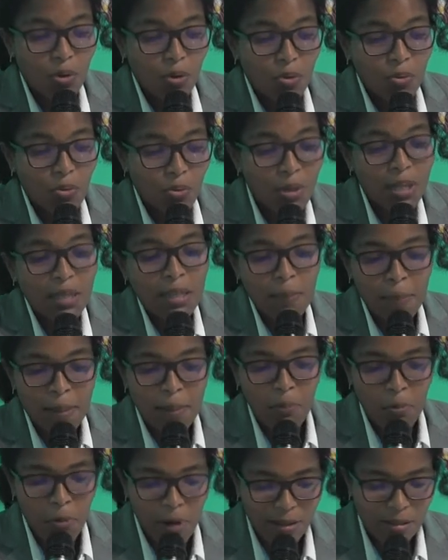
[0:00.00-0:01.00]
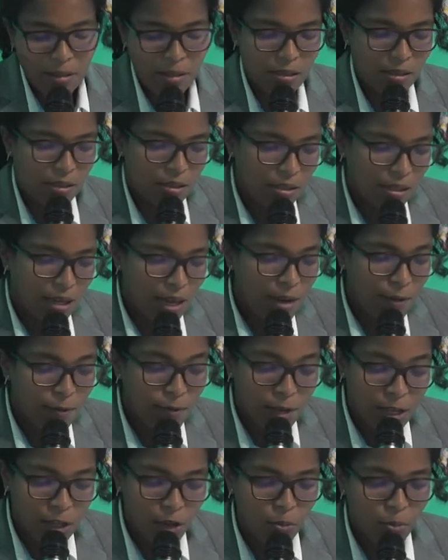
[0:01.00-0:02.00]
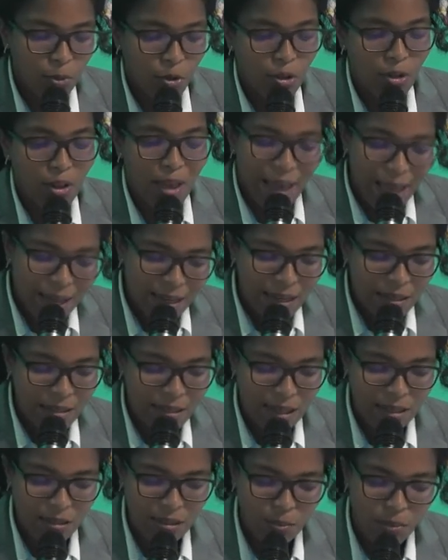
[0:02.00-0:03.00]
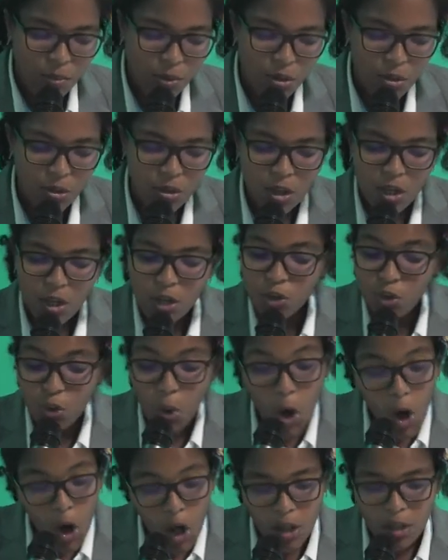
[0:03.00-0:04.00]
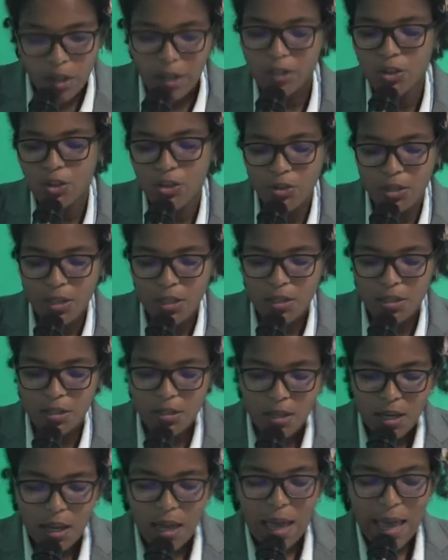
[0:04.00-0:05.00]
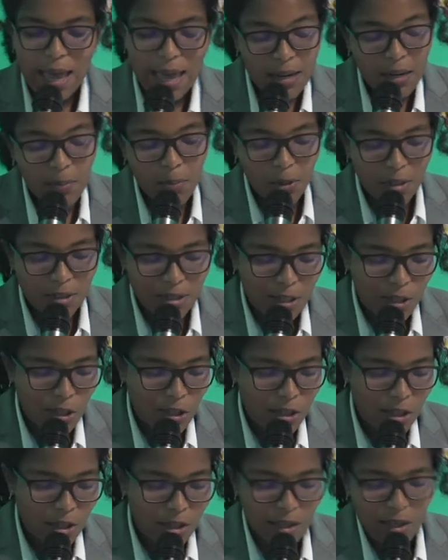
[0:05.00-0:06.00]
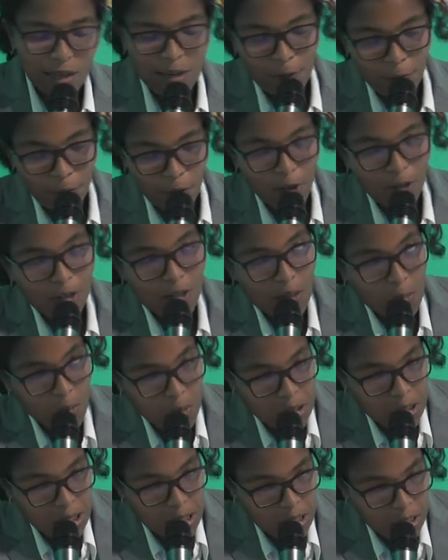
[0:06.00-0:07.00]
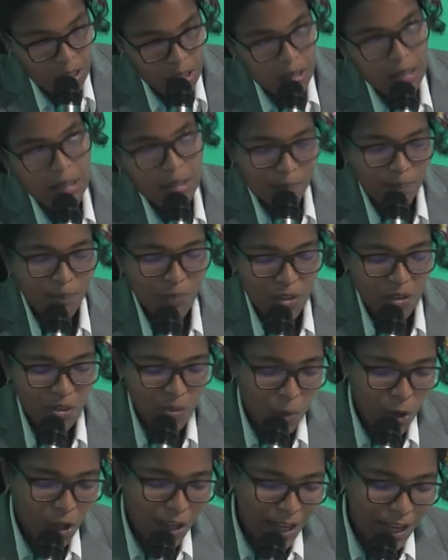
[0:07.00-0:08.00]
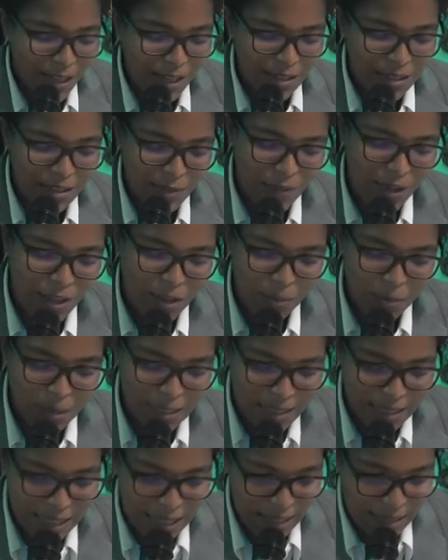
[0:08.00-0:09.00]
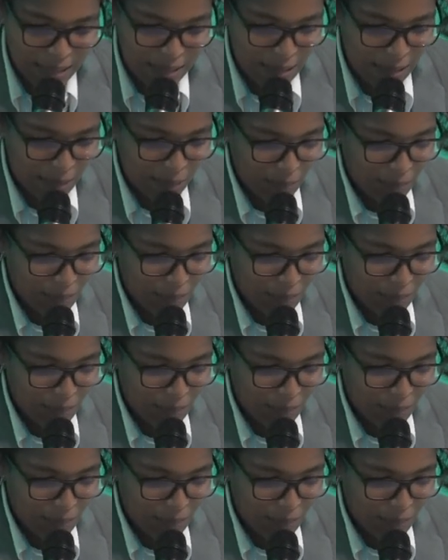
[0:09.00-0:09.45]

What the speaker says: really be present and available and accessible to all countries, and in particular, and of course I would say this, small island developing states.